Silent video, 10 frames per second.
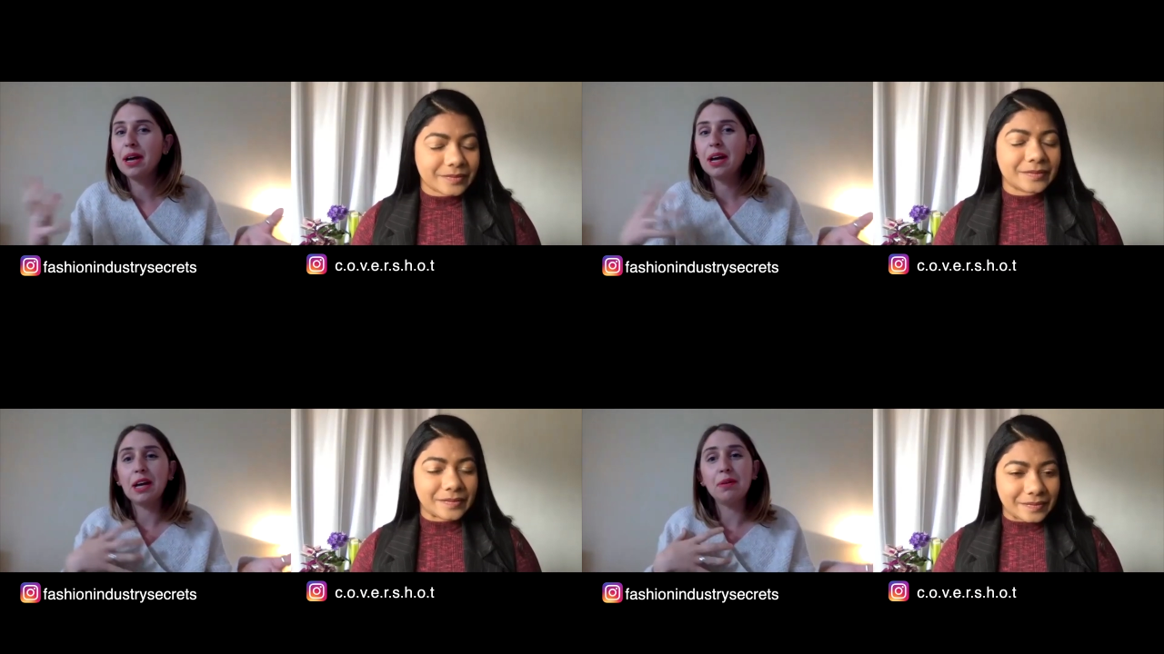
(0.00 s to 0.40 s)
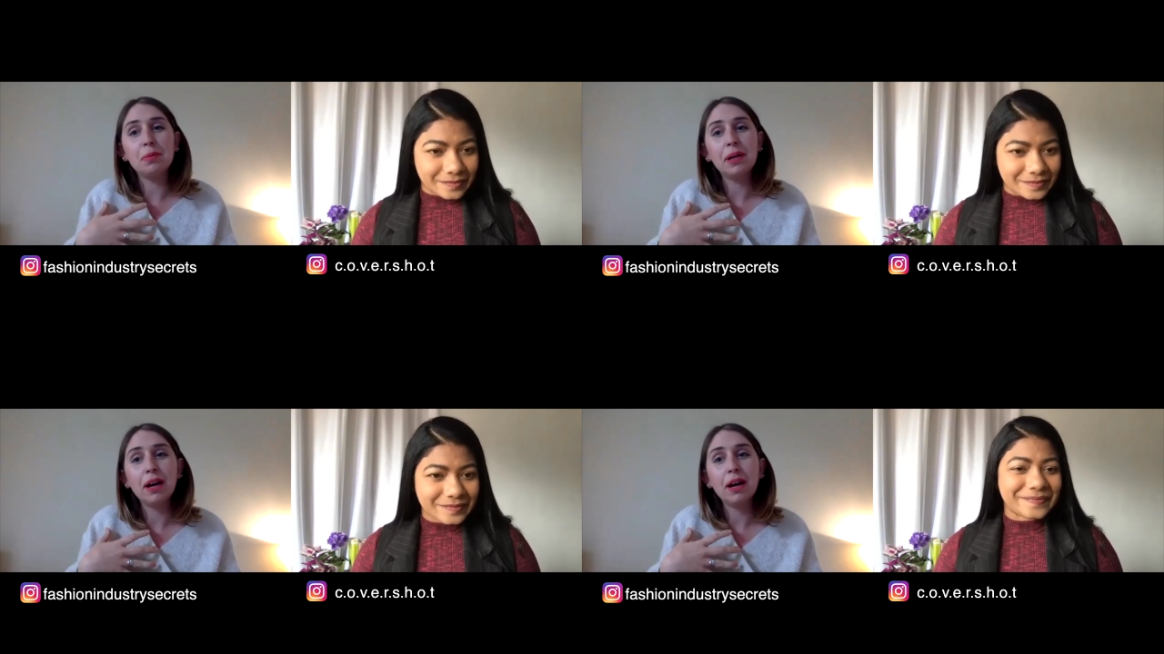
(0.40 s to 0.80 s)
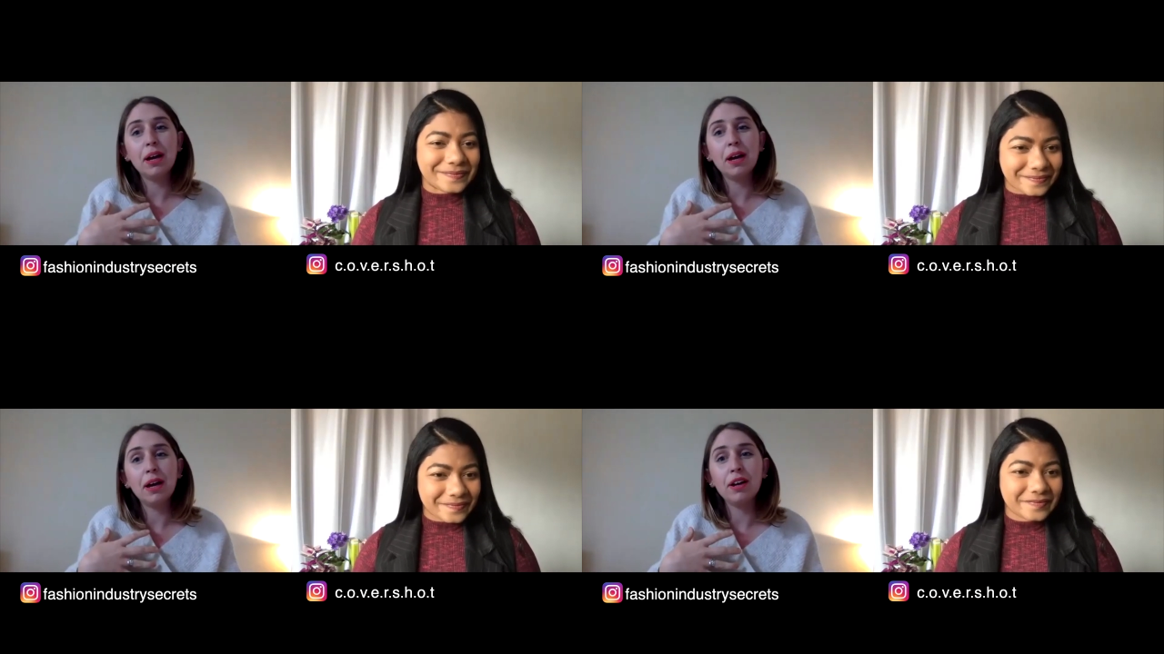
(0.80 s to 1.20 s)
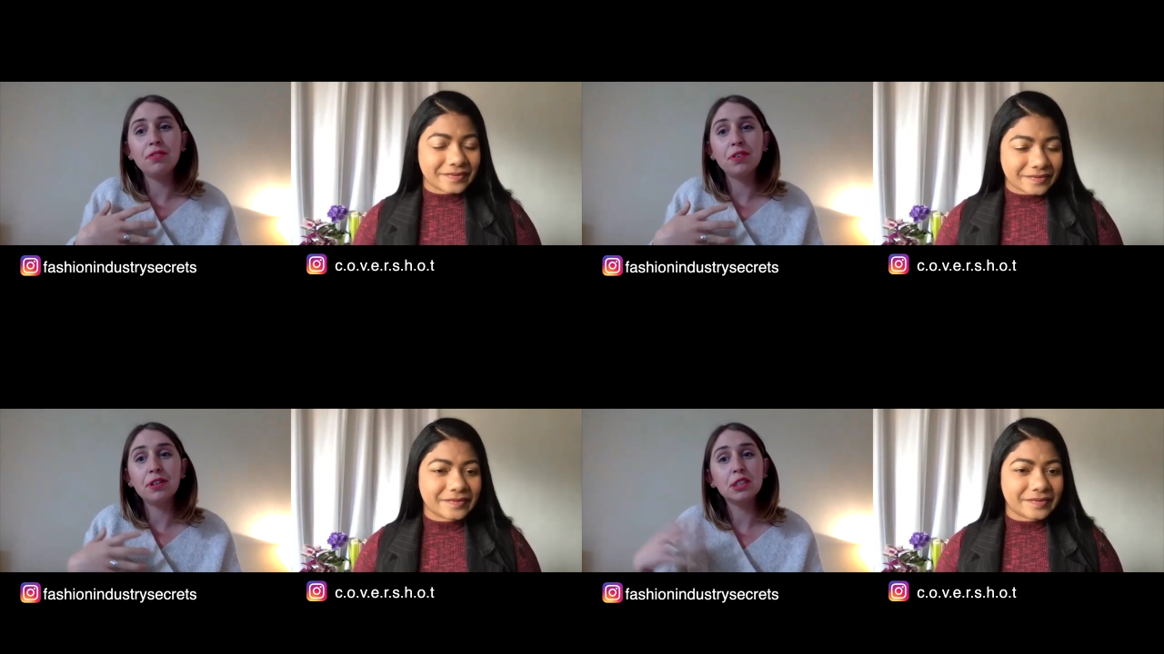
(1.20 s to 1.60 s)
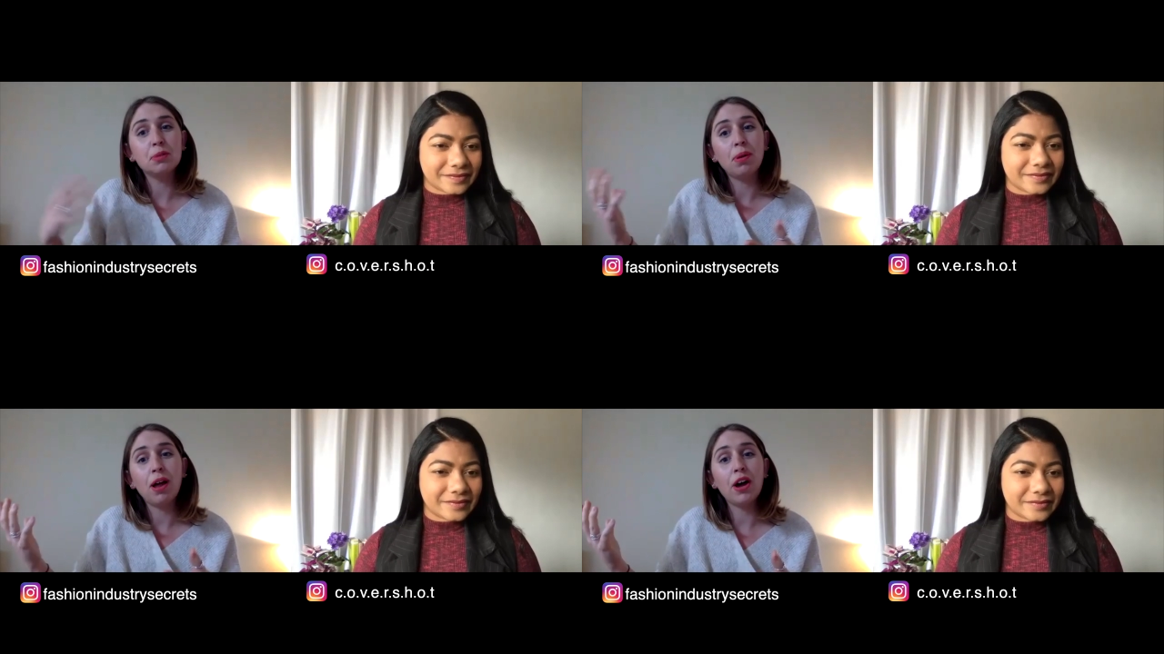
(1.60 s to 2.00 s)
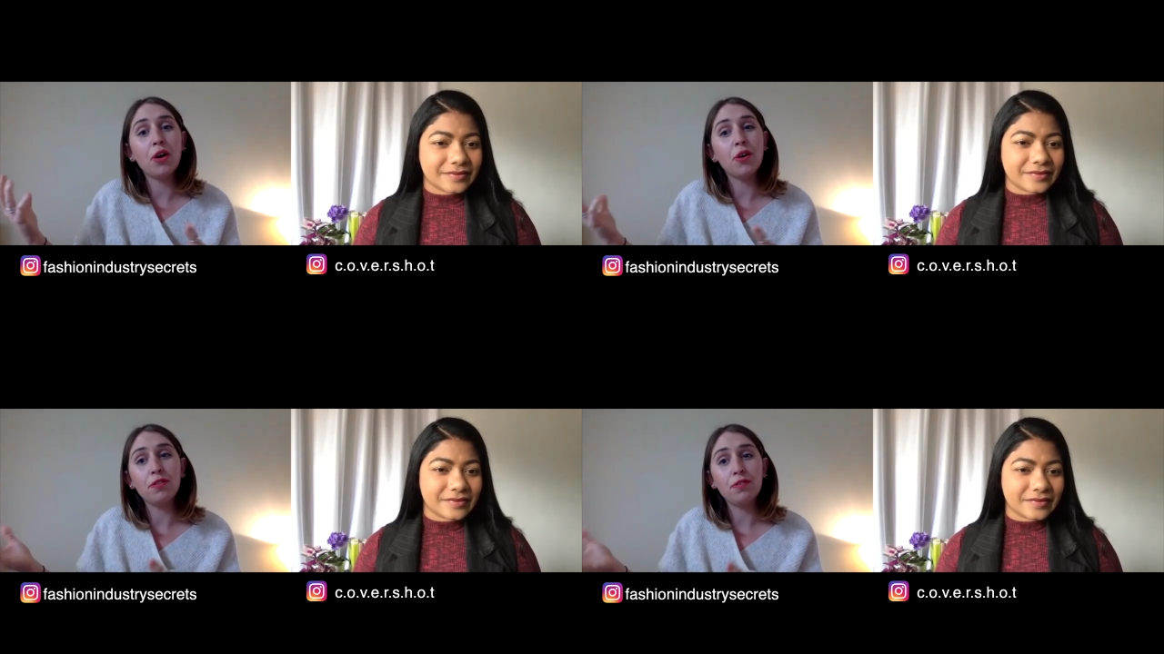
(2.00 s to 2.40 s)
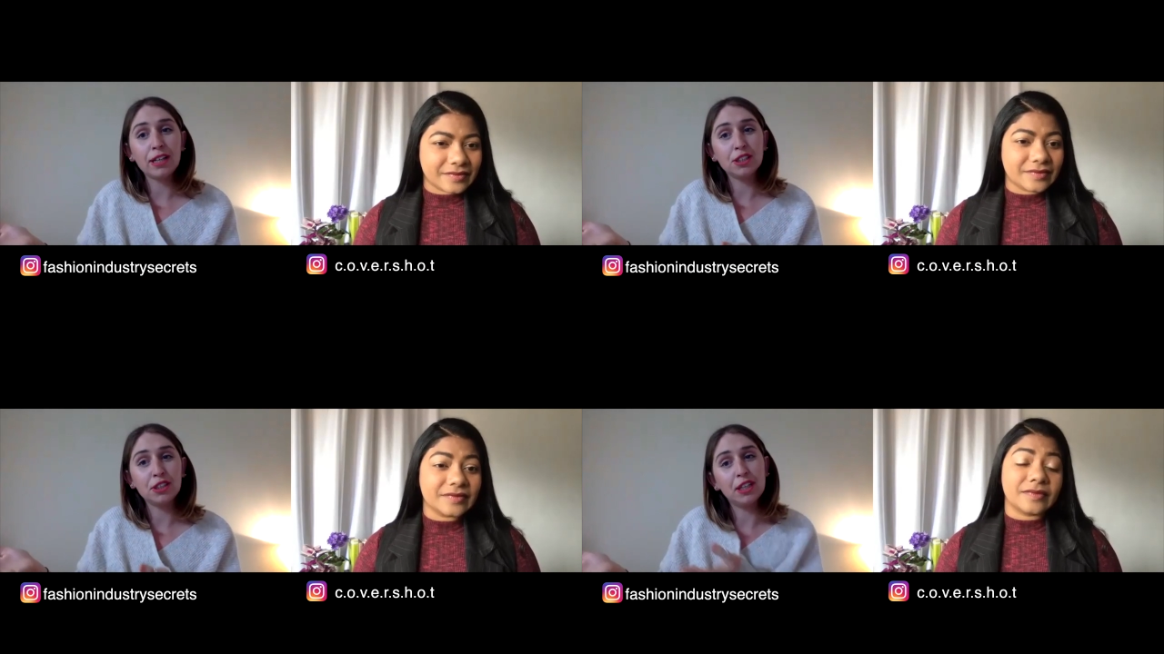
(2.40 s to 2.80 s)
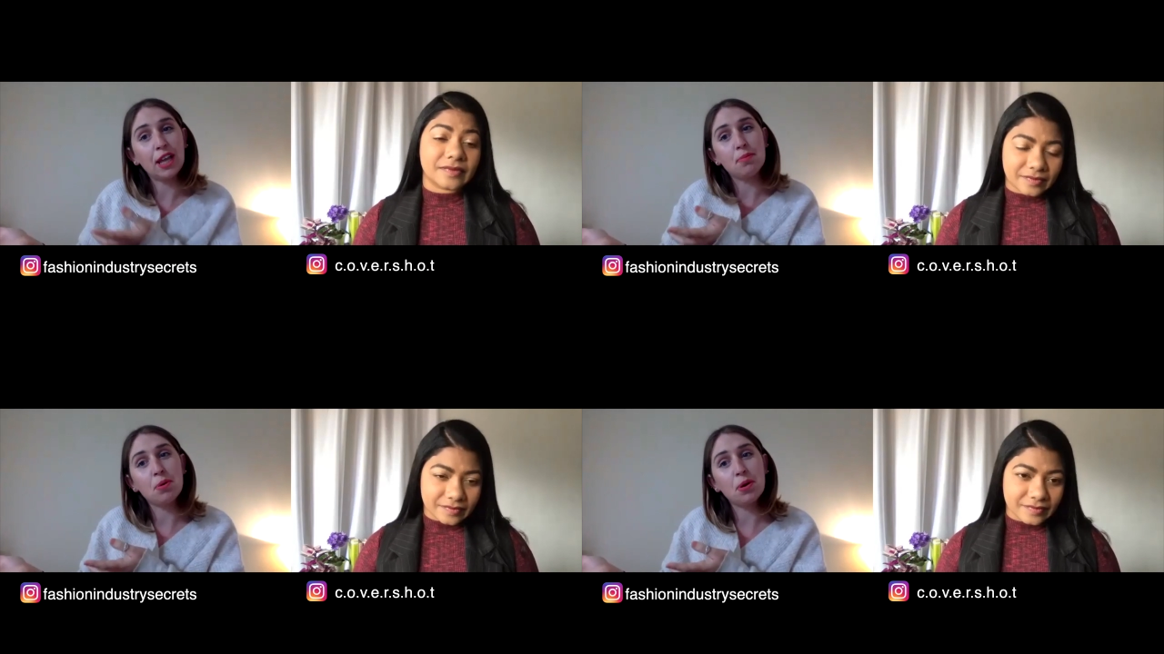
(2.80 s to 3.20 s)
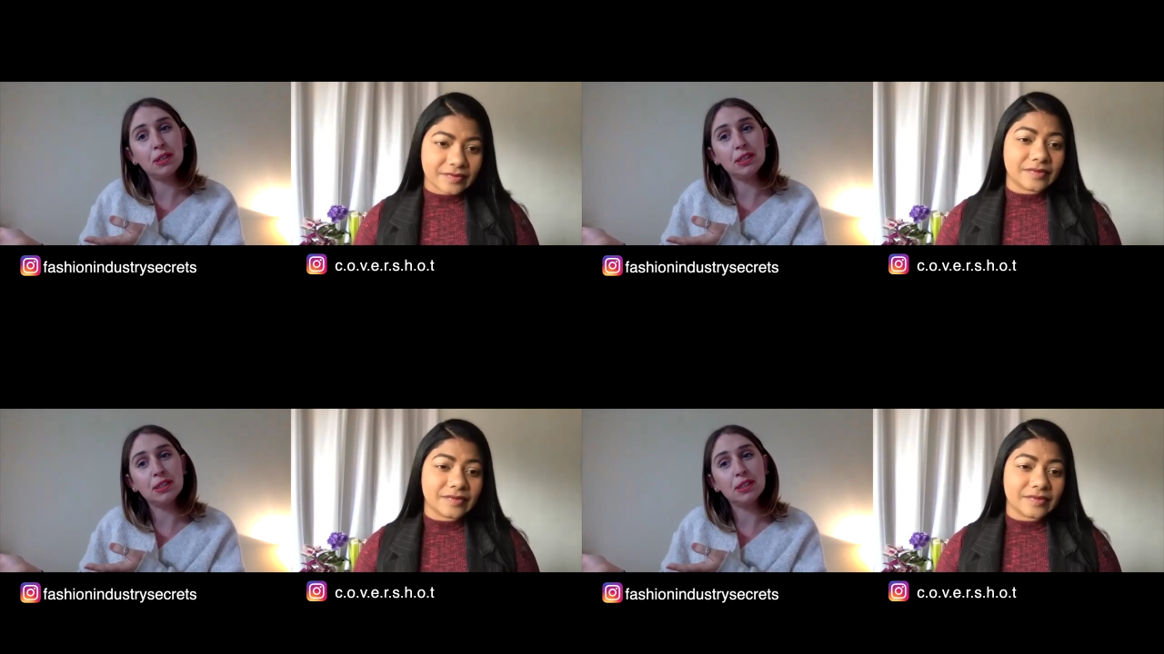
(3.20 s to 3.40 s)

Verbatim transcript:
Speaker 1: it would be hard for a supplier or a factory at that point